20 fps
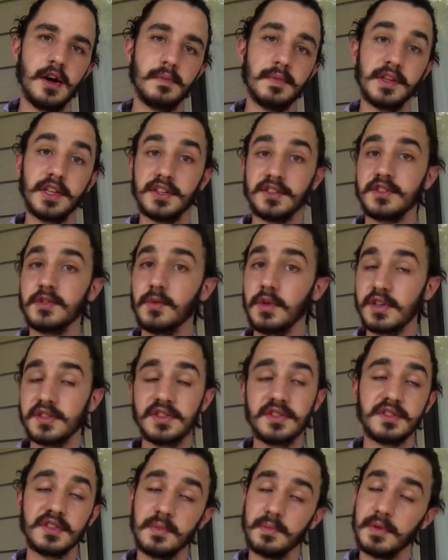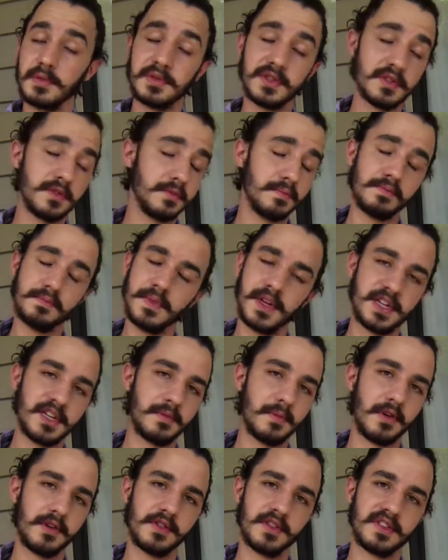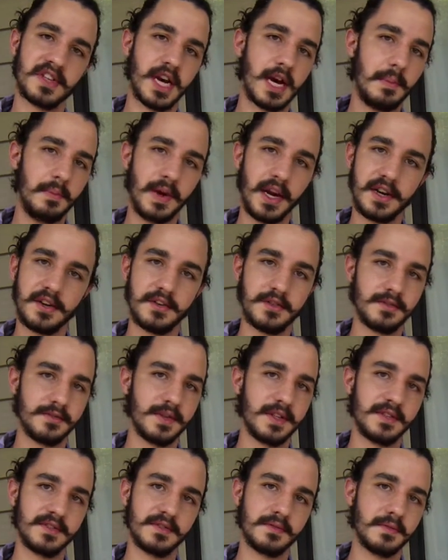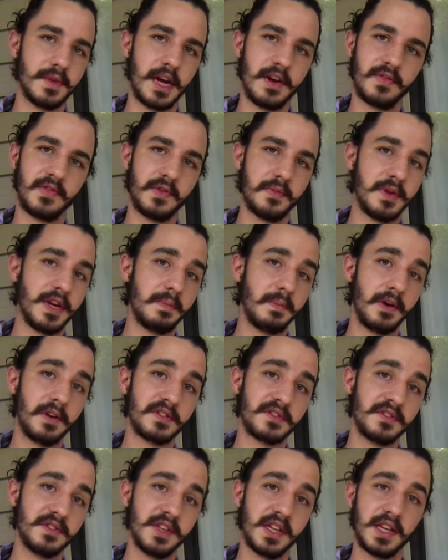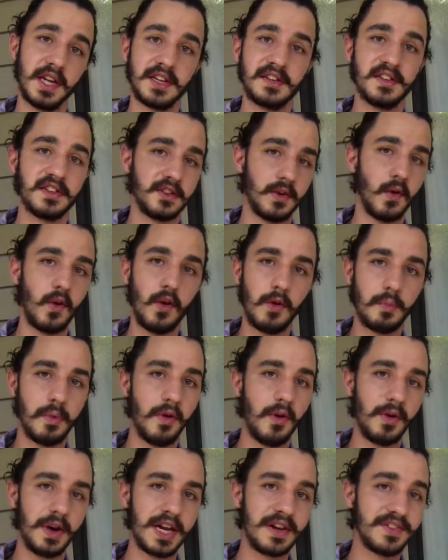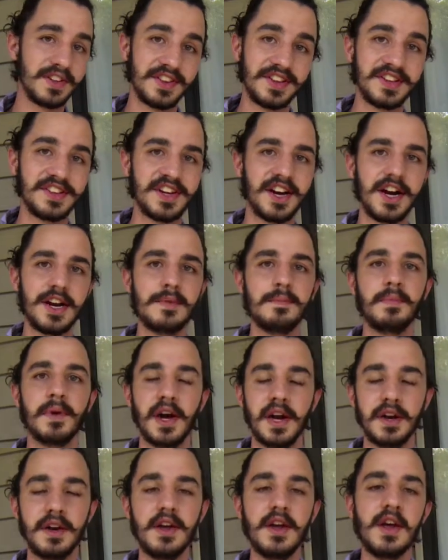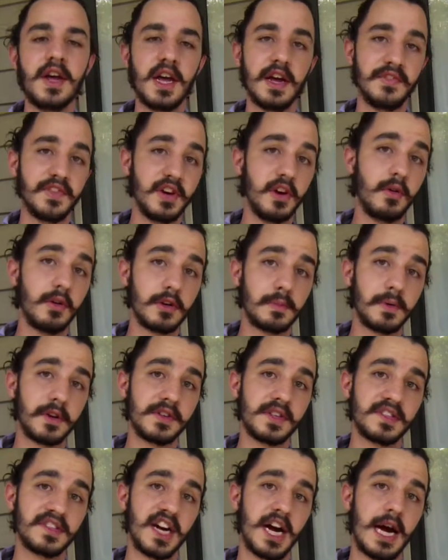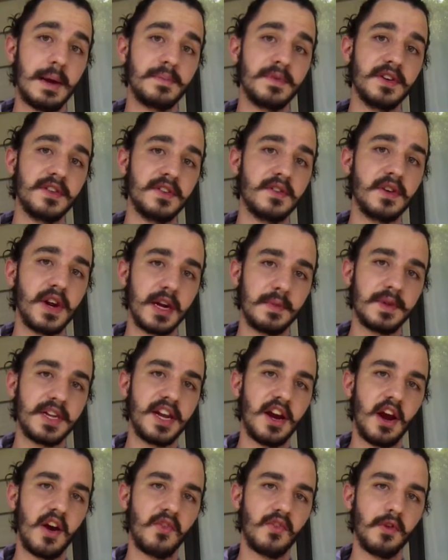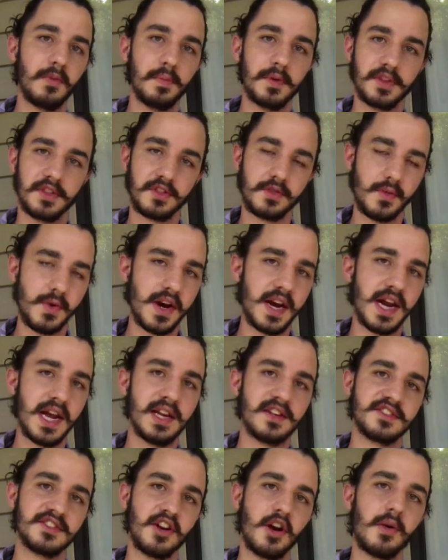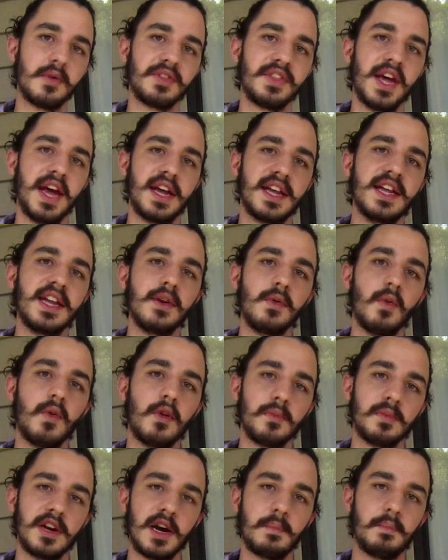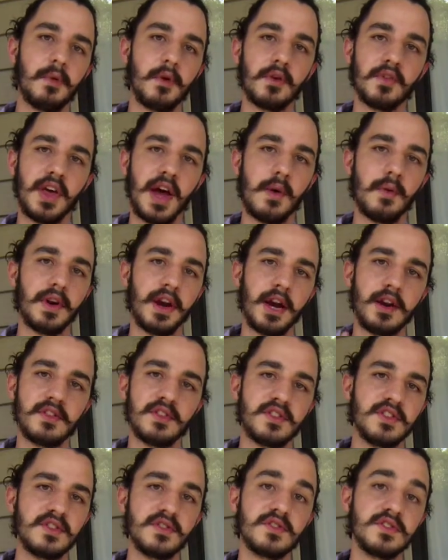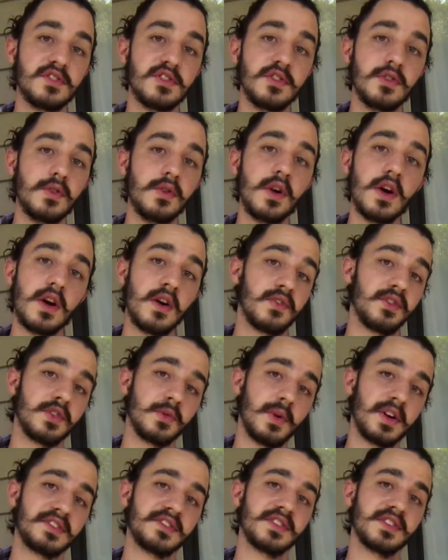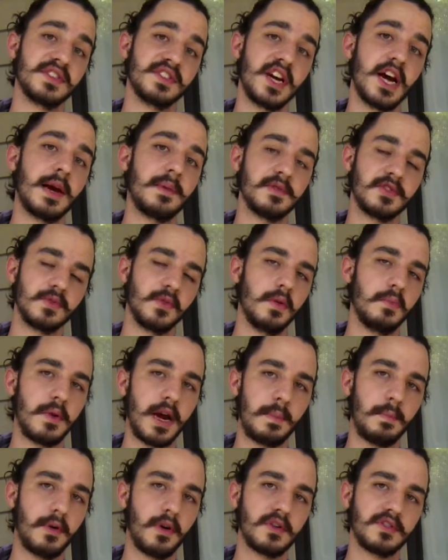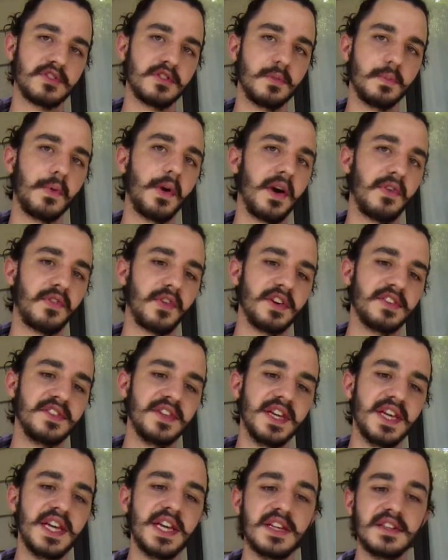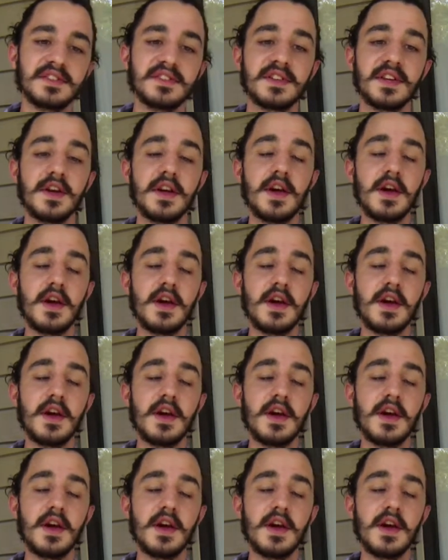Unless you want to. Some people do like to burn the top. I don't. It's not for me personally. I like to get the whole bowl evenly done, but if you don't want to burn the top, you do got to be careful. Put 3 in, start with that, get it warmed up, pull that one out, and do 2 for the rest of the time is what my personal preference is.